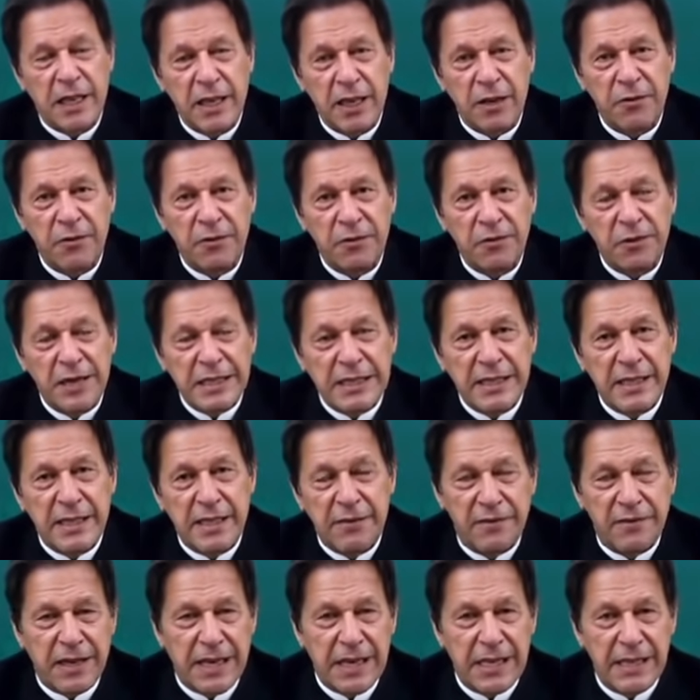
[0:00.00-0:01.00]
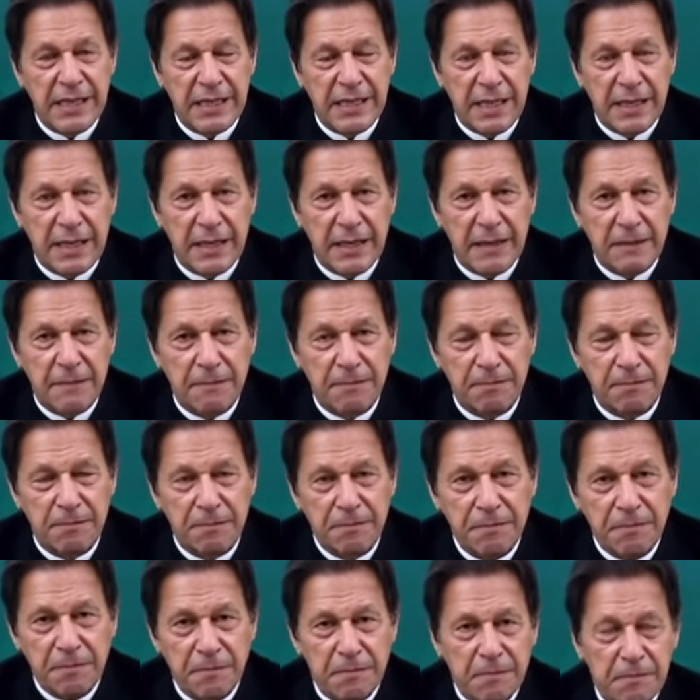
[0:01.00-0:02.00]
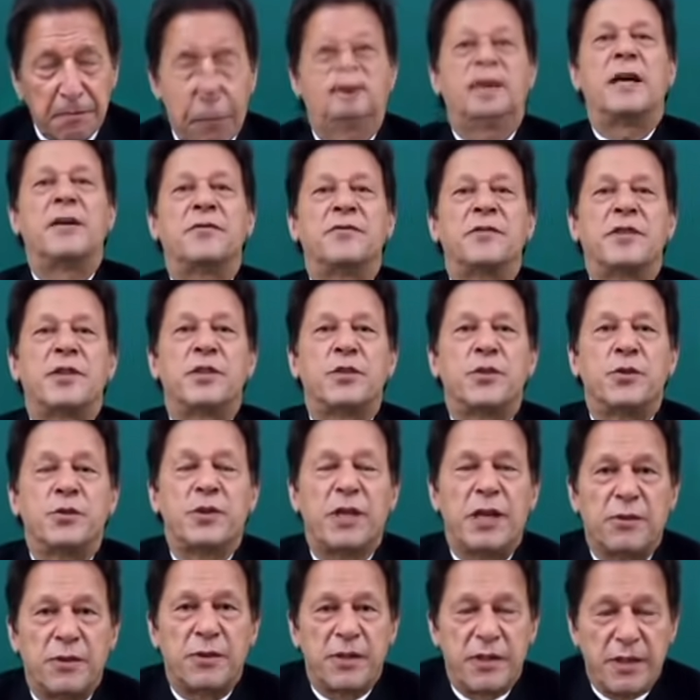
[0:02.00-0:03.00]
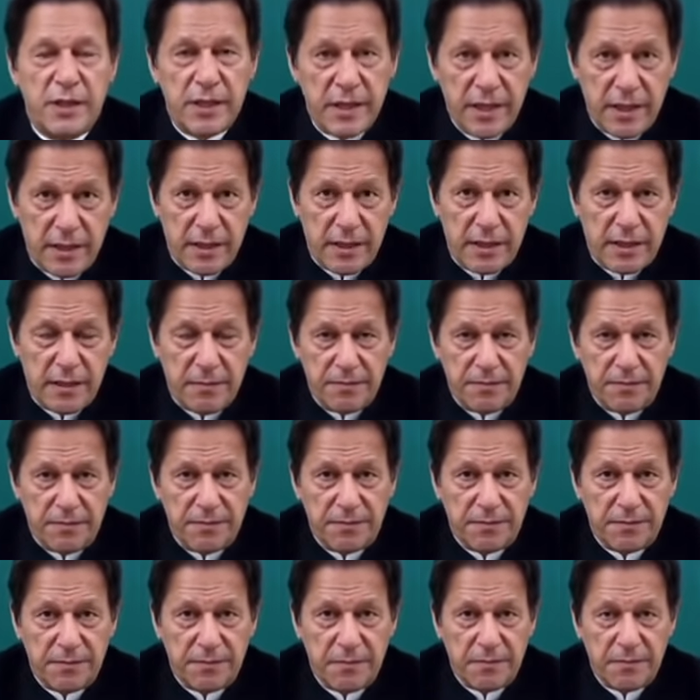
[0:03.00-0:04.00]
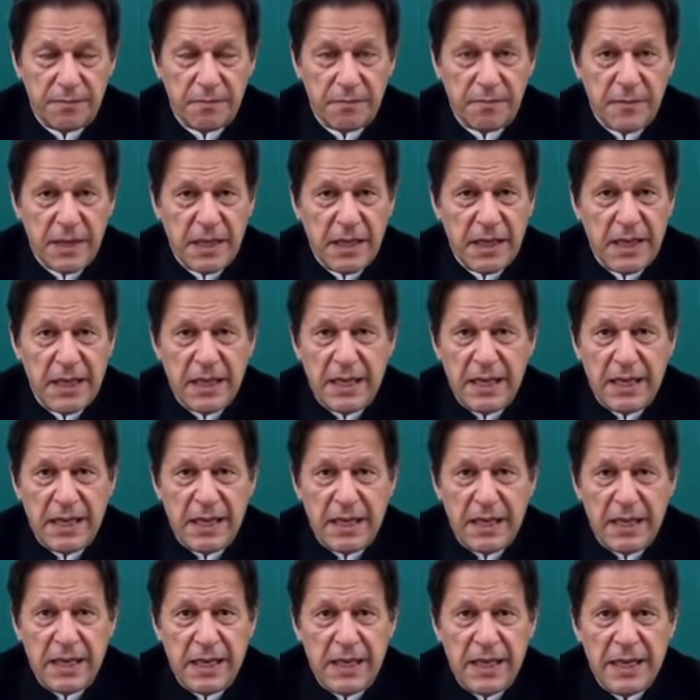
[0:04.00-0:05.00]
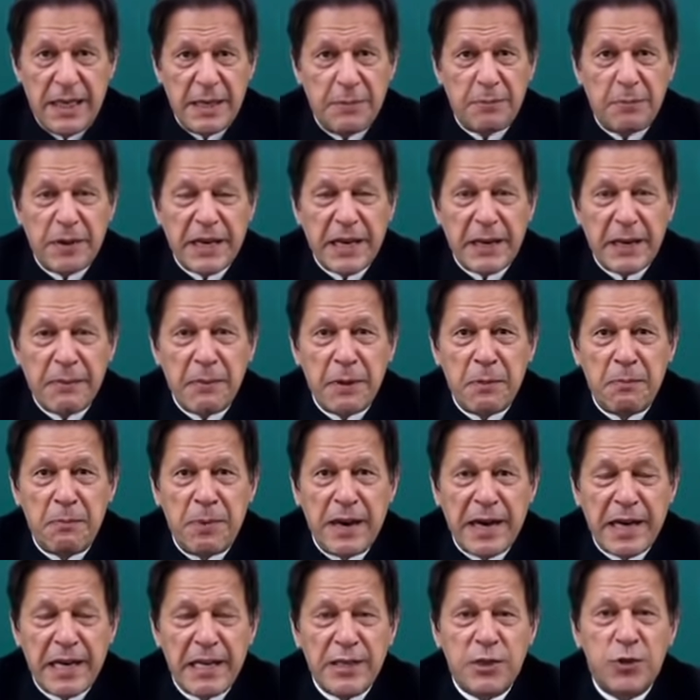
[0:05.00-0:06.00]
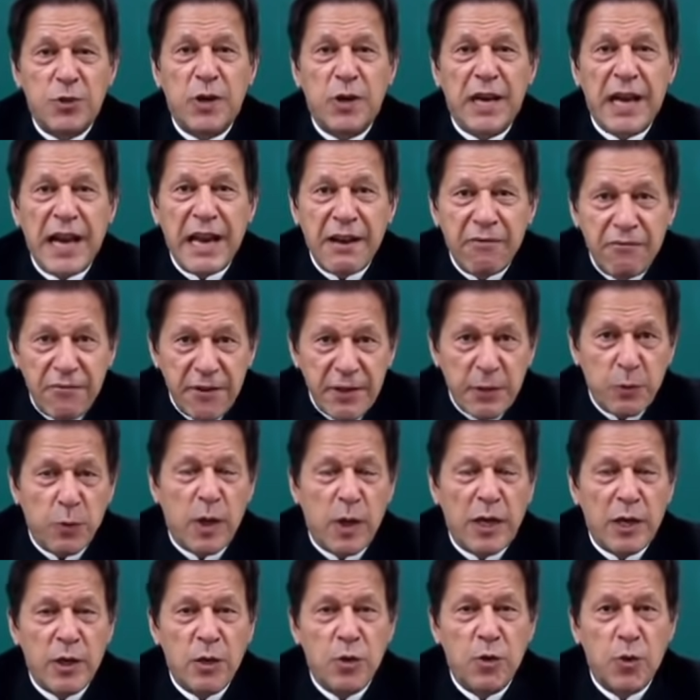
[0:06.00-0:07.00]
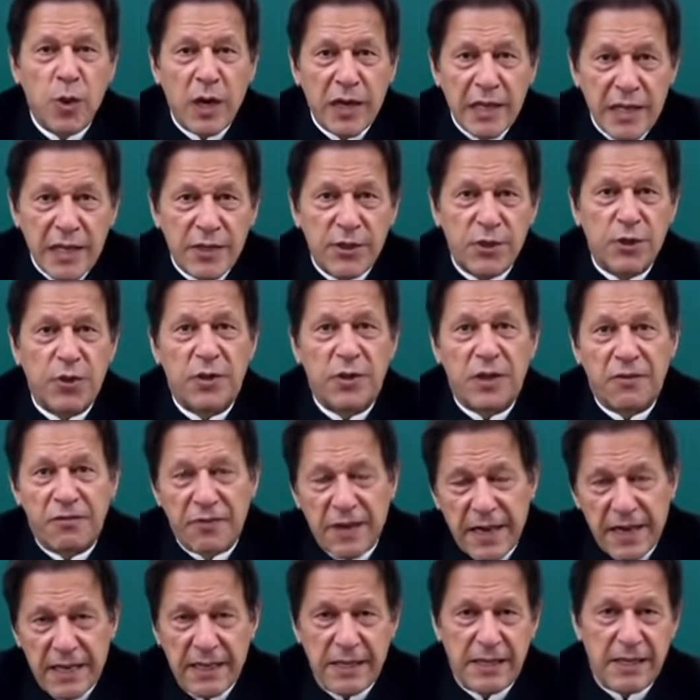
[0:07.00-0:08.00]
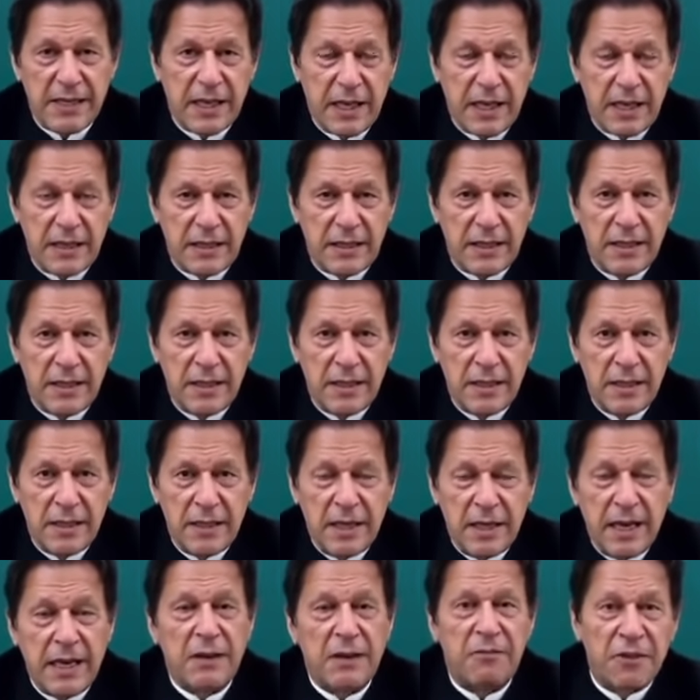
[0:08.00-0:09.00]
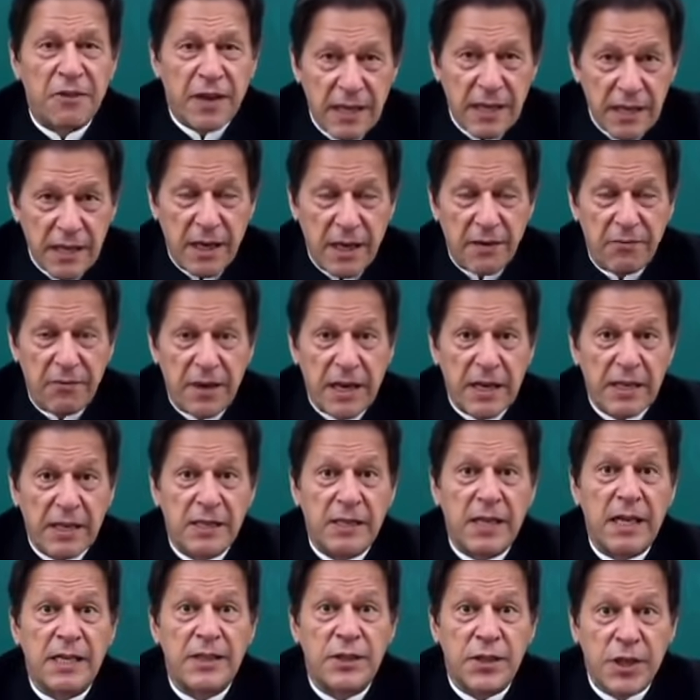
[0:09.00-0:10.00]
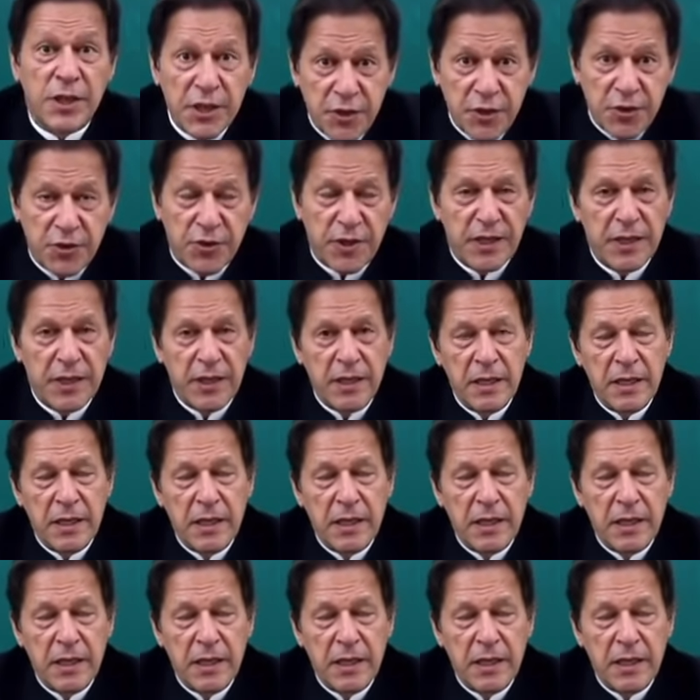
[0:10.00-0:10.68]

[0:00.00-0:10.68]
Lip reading: of events in Afghanistan. After 2006, it became apparent to everyone who understood Afghanistan's history